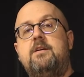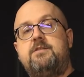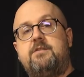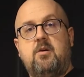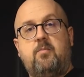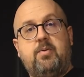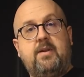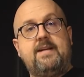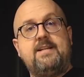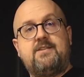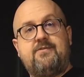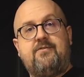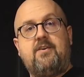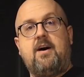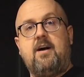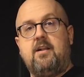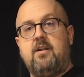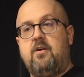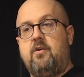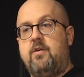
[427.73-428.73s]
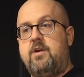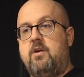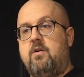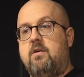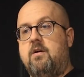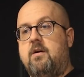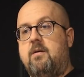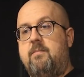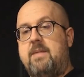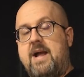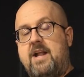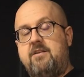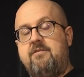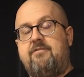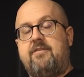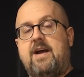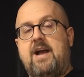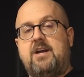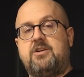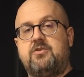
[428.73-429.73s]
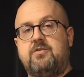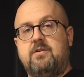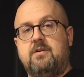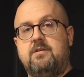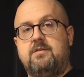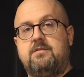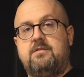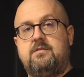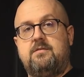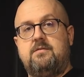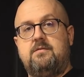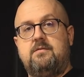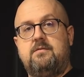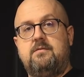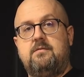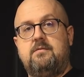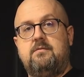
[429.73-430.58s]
so please follow your manufacturer's